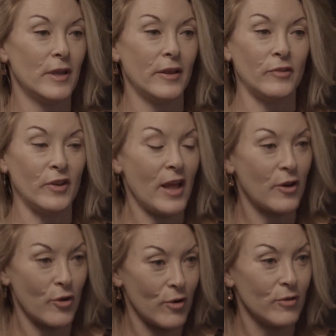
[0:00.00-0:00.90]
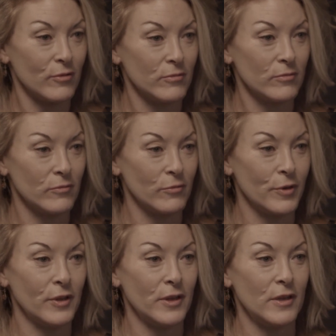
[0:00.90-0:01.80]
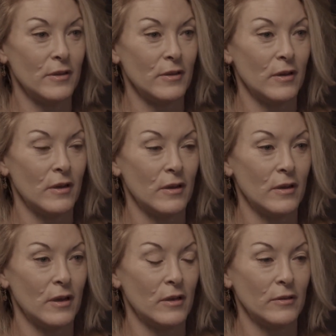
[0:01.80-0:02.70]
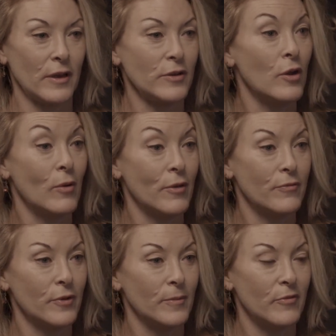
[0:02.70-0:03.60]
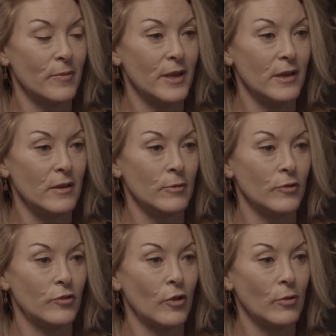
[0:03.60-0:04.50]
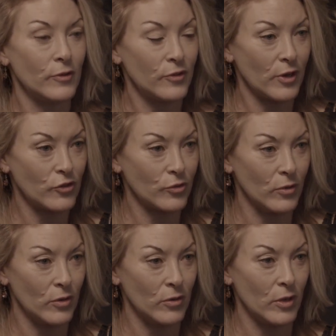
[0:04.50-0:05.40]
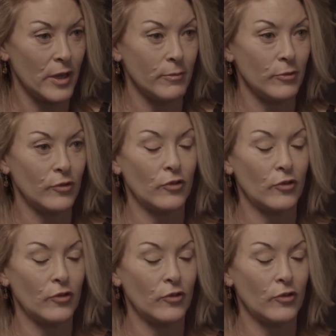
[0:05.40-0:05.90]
as an editor, really like no other film I've made. It was so instinctual, and it was